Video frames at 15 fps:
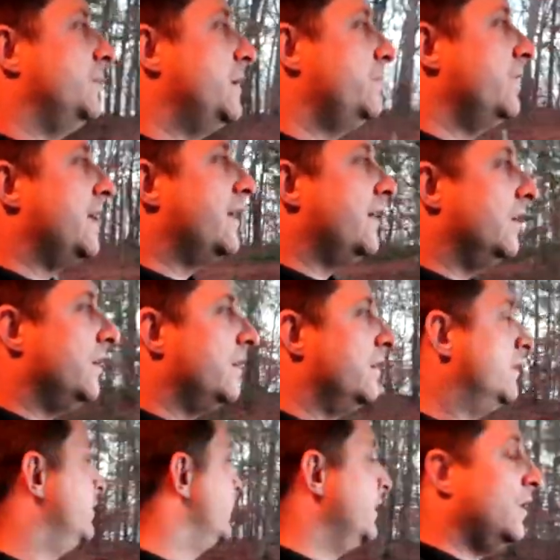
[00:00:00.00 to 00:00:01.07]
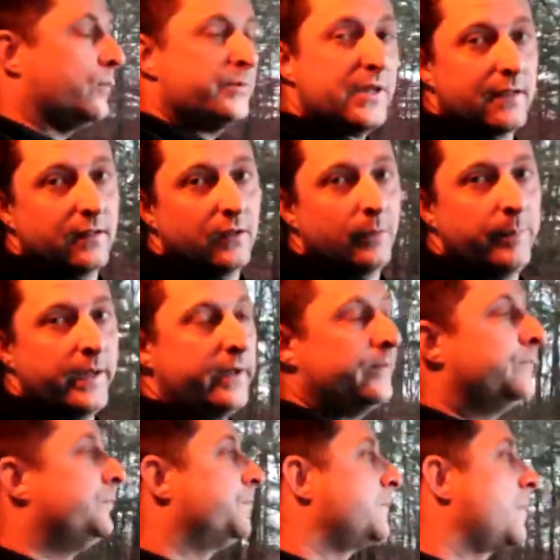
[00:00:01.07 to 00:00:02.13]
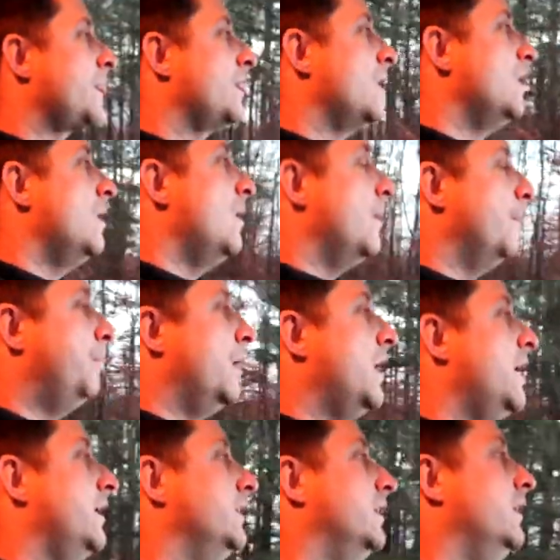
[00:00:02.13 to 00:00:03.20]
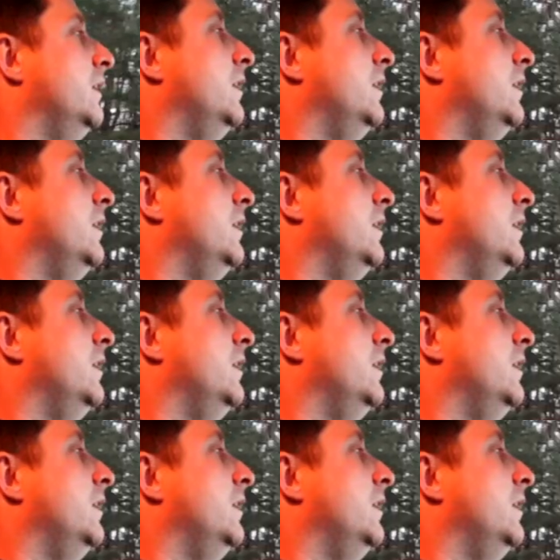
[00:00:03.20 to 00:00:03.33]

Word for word: Maybe that helps out a little bit. But